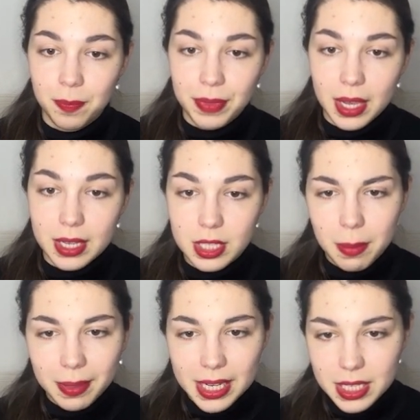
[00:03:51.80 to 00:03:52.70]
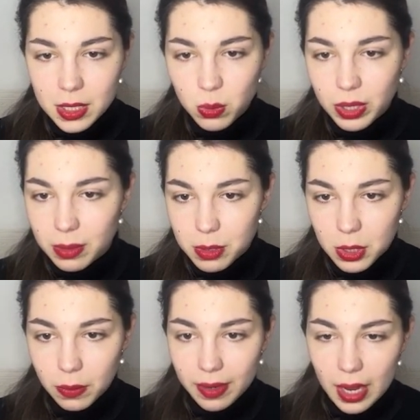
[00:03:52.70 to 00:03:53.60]
In some places we observe
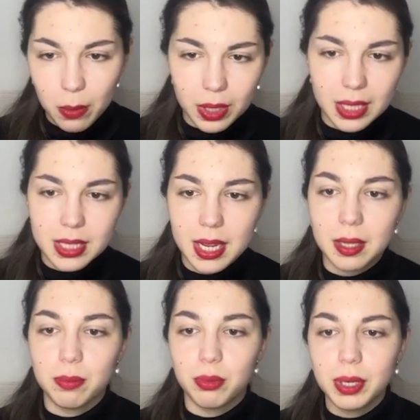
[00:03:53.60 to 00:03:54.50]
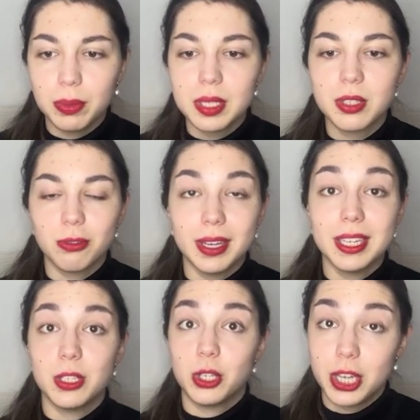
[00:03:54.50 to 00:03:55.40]
high volatility and frequent trend
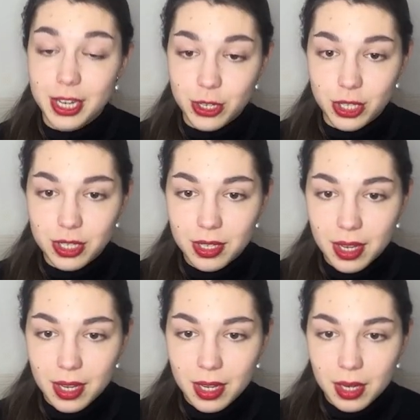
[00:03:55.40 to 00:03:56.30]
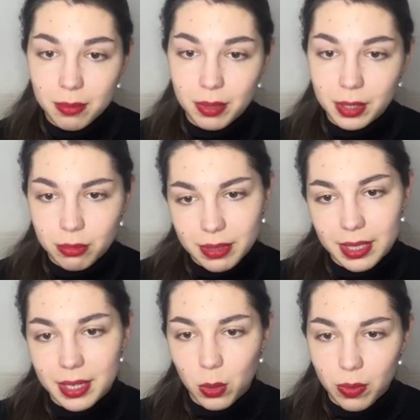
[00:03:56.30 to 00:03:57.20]
changes, particularly
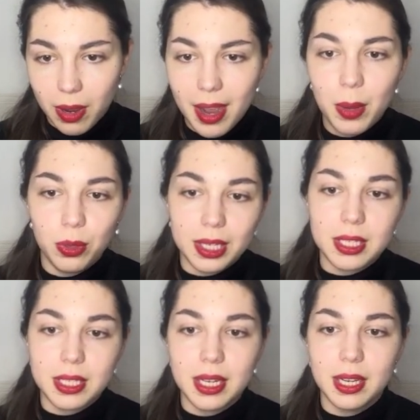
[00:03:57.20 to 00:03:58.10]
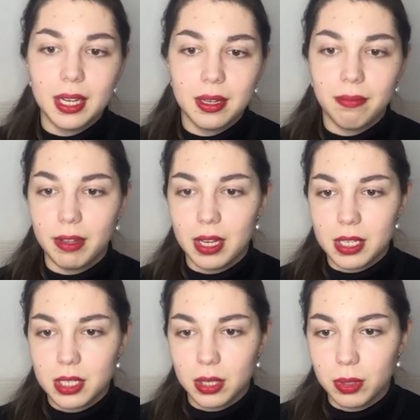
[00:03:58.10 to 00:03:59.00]
high volatility in the last
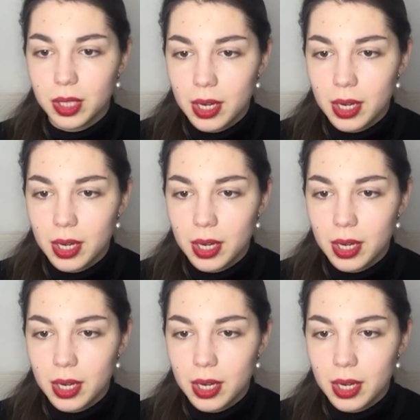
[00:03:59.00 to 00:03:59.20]
hour.